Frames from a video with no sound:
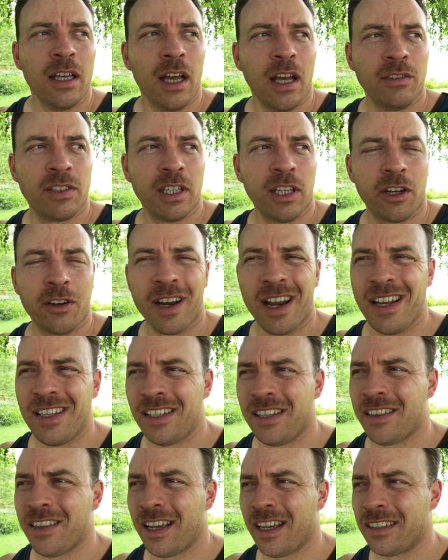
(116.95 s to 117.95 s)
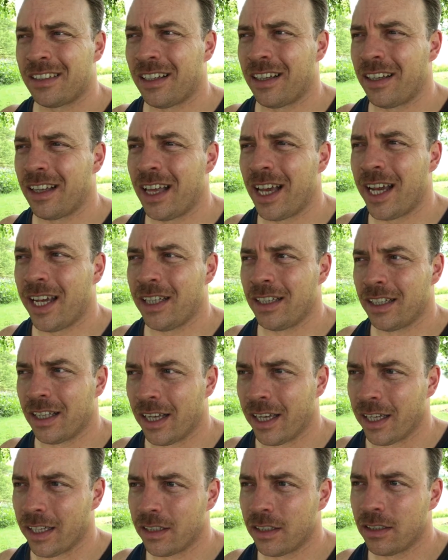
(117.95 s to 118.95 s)
I've seen crazy things online
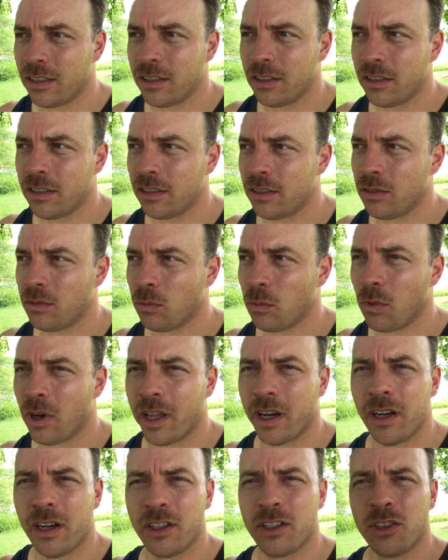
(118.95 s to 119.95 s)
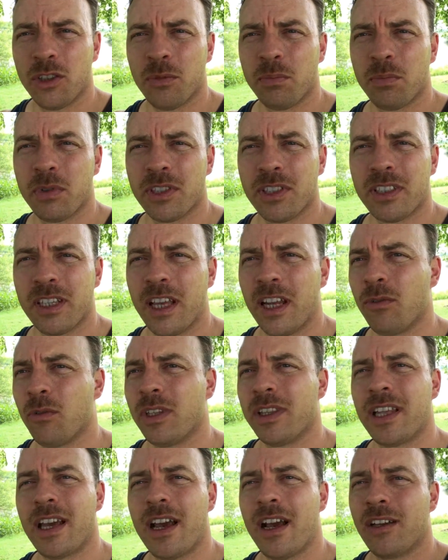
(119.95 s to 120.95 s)
like 1 or 2%
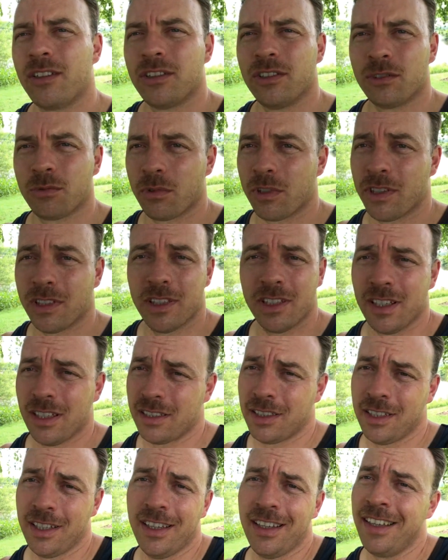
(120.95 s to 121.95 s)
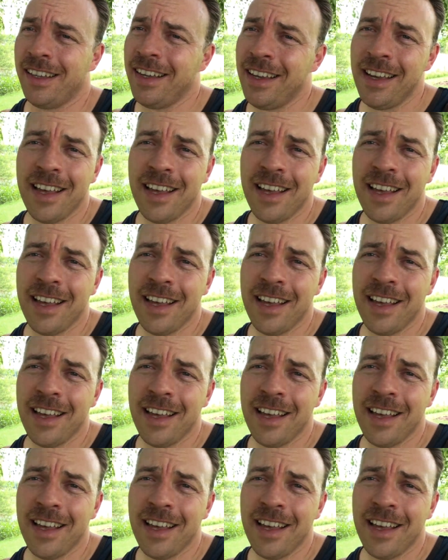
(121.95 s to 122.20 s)
of what the house is worth. It doesn't.